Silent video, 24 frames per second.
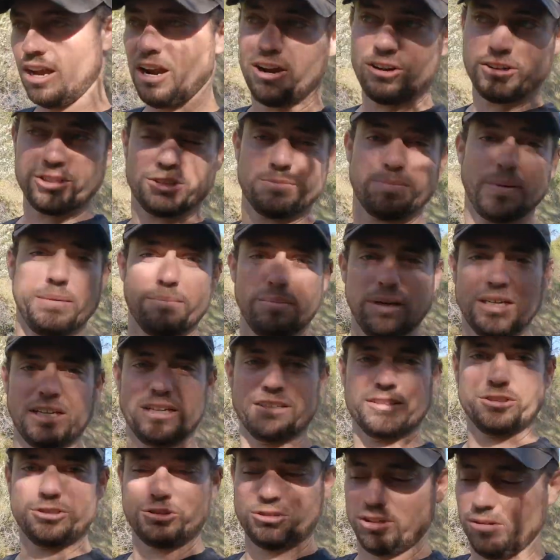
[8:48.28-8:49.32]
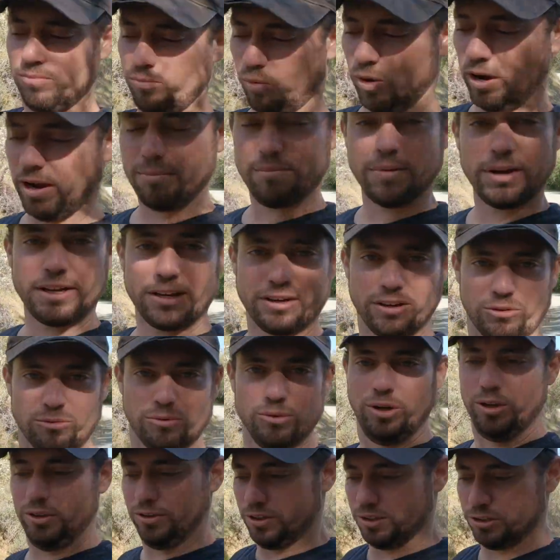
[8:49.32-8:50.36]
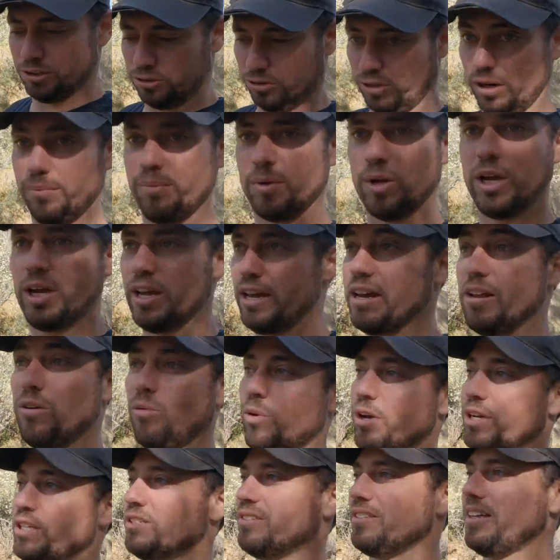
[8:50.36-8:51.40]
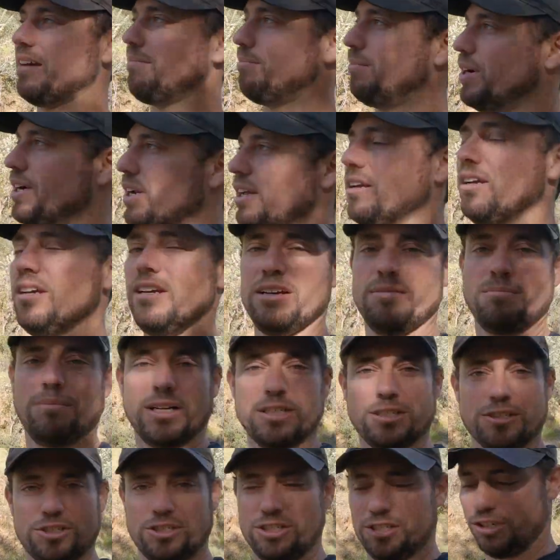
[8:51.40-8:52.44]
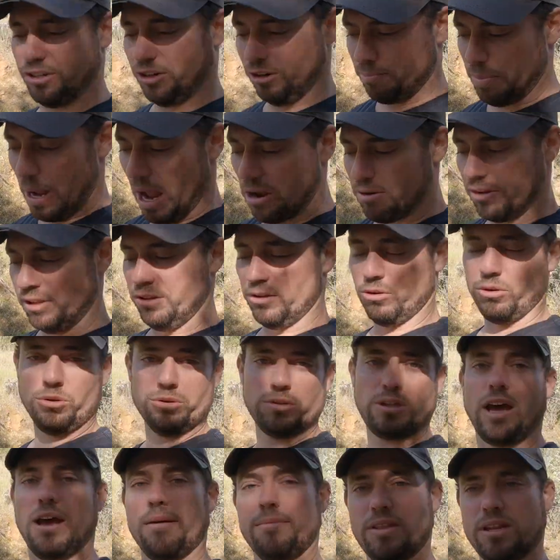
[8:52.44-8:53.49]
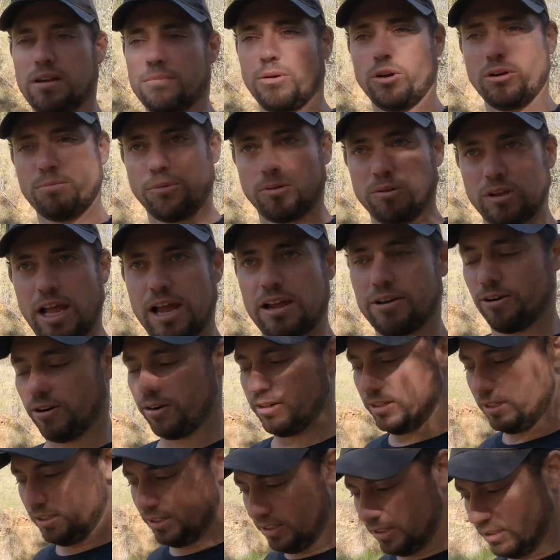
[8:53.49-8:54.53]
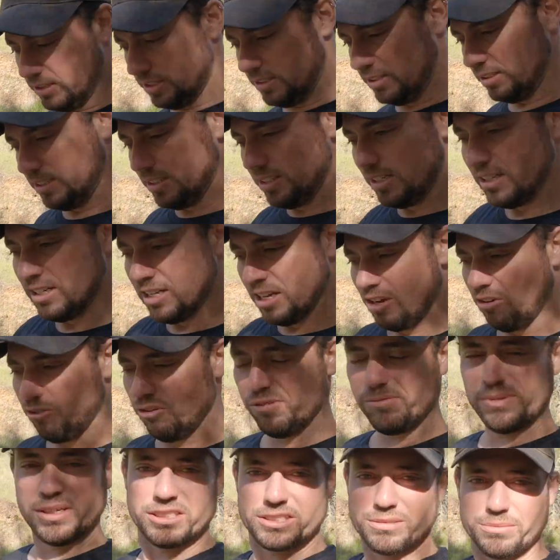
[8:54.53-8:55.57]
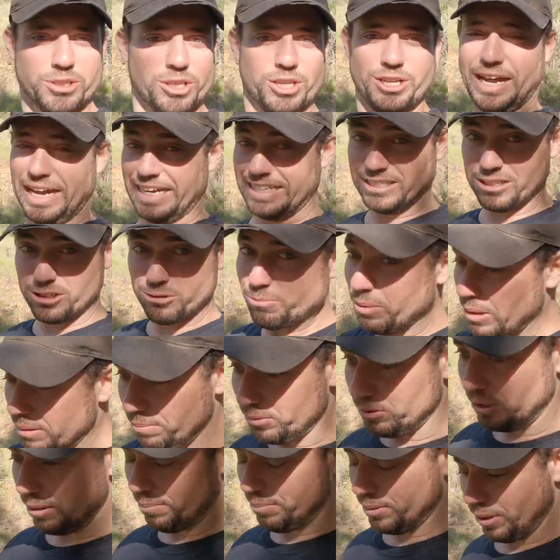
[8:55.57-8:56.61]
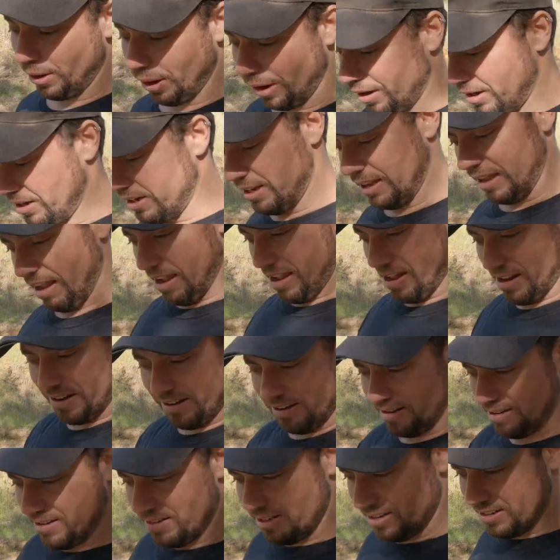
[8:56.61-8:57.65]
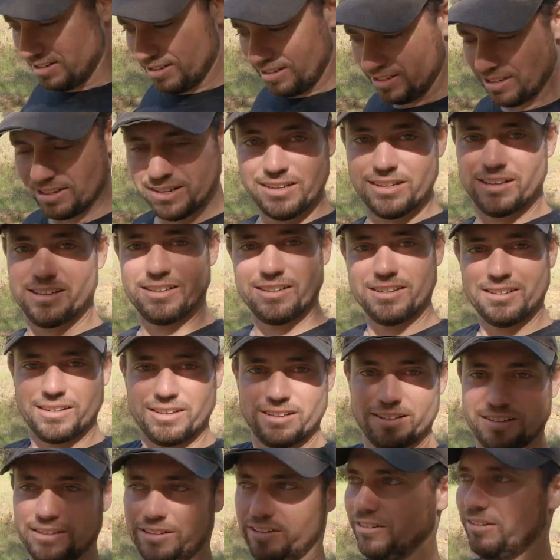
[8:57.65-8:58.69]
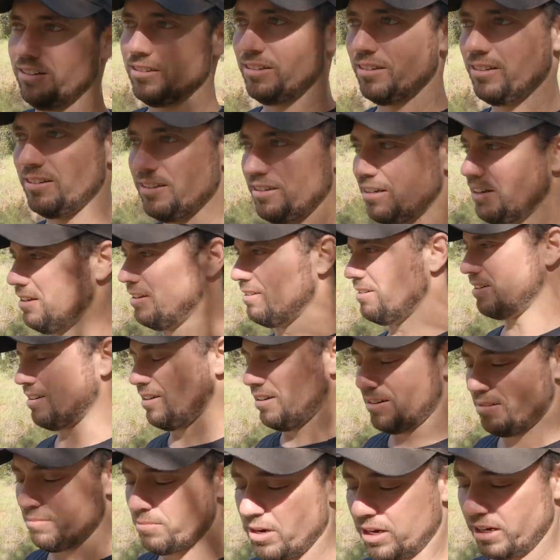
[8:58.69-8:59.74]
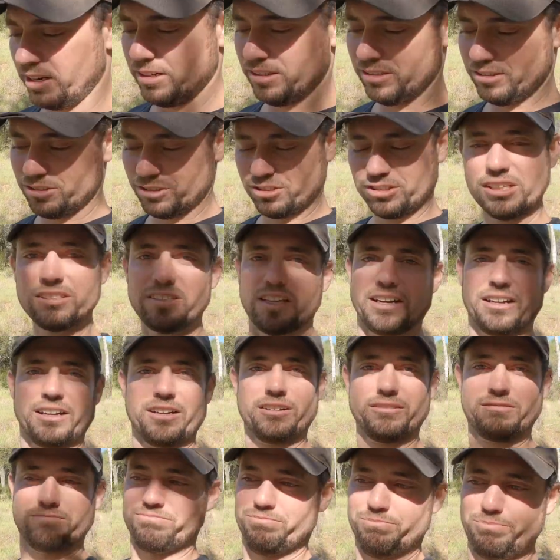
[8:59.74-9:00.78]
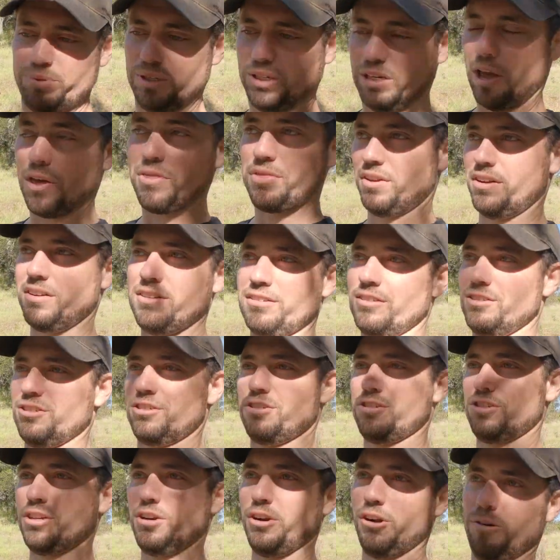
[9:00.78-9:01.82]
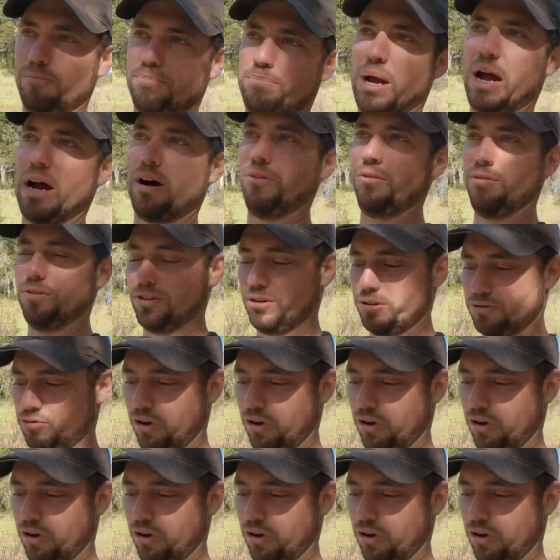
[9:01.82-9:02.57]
I already spent money on this trip. Why am I gonna ruin this trip and waste that money by just sitting here and pouting the whole time that I broke my ladder? We met some of the nicest people up here, and you know, I'm not gonna just let that be nothing and just sit here and pout and